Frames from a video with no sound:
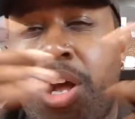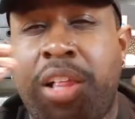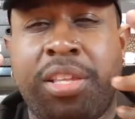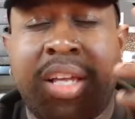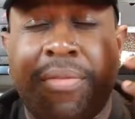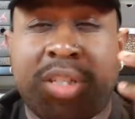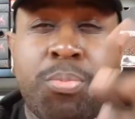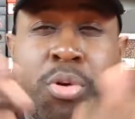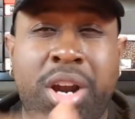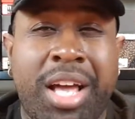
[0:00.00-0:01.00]
all the love and
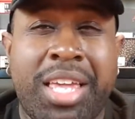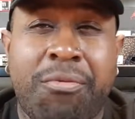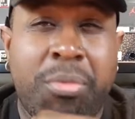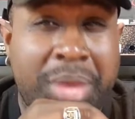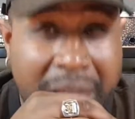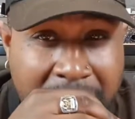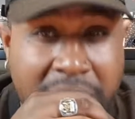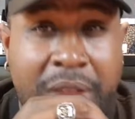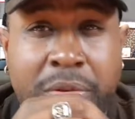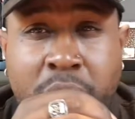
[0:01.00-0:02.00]
support that I get from each
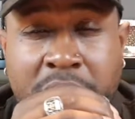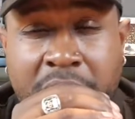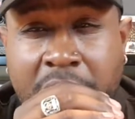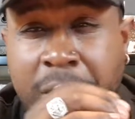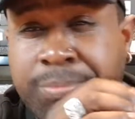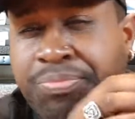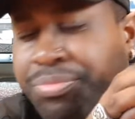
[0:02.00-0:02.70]
and every one of y'all.